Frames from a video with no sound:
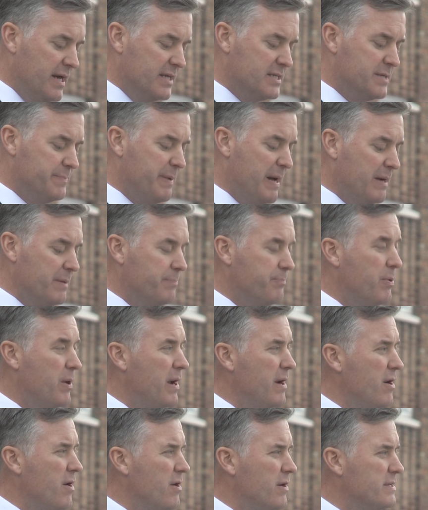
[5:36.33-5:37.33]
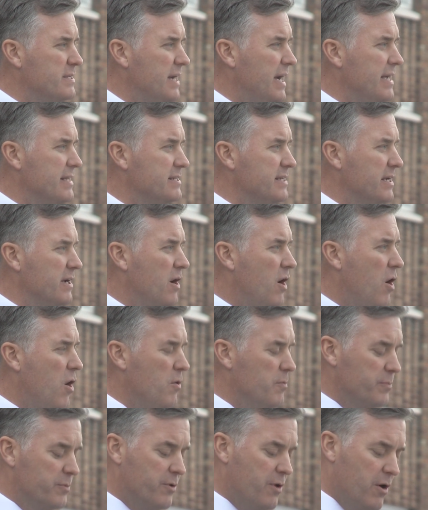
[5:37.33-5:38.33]
It's about prioritizing
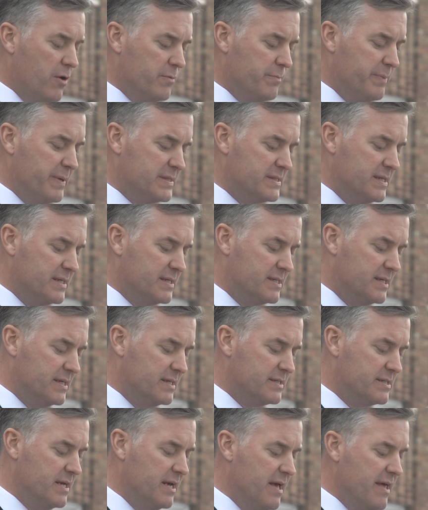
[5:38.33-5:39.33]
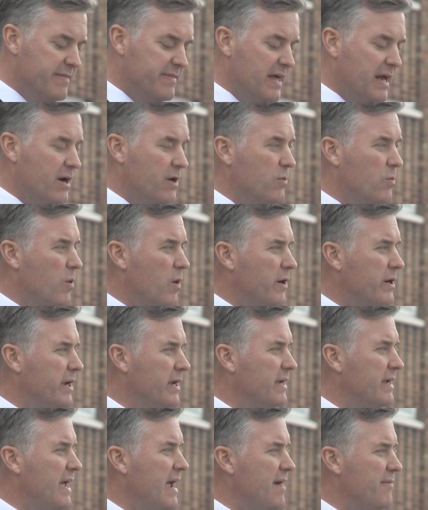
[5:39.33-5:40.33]
homegrown businesses that are
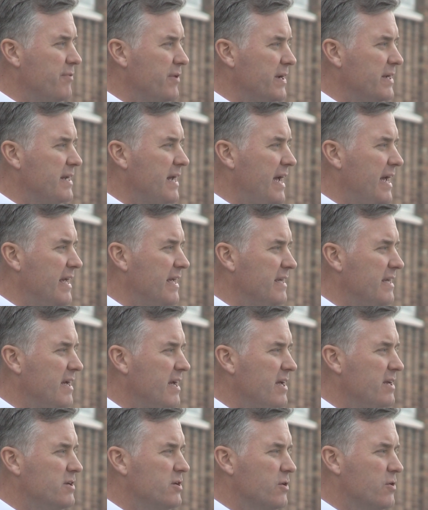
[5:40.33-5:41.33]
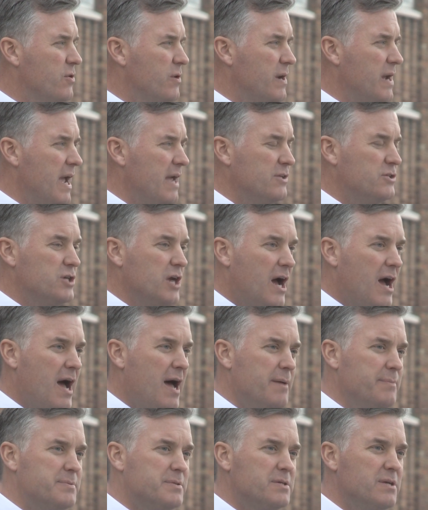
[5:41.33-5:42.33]
working every day to create
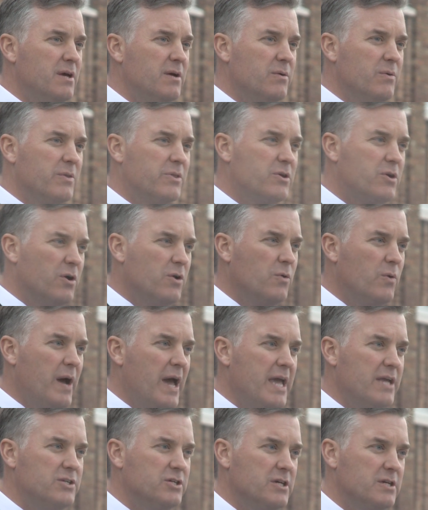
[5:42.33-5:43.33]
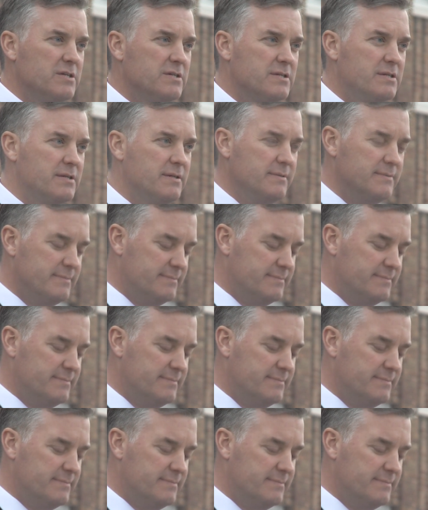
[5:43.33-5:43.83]
jobs with good wages.